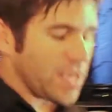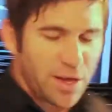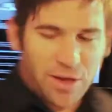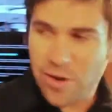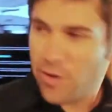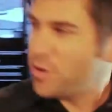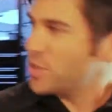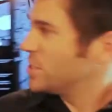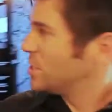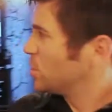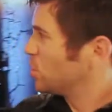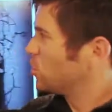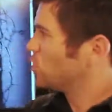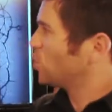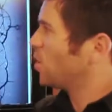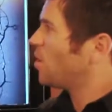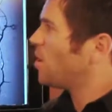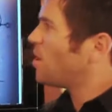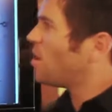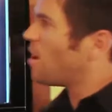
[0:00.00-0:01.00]
you notice is this
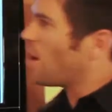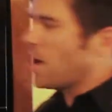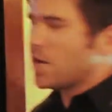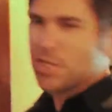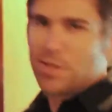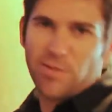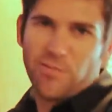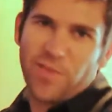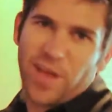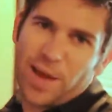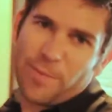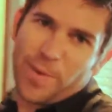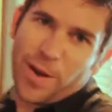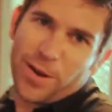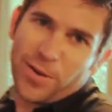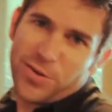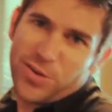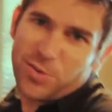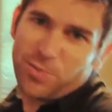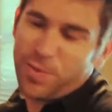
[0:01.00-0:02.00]
awesome flat panel
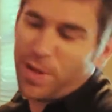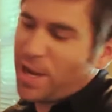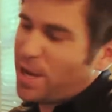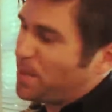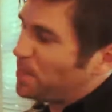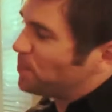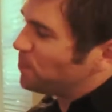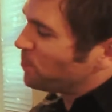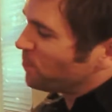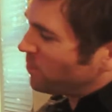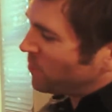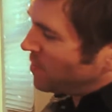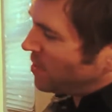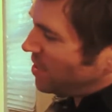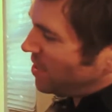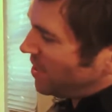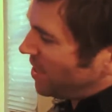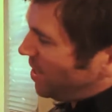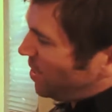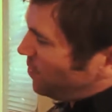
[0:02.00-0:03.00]
display.
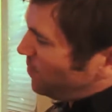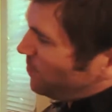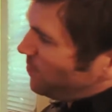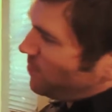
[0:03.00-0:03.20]
Now,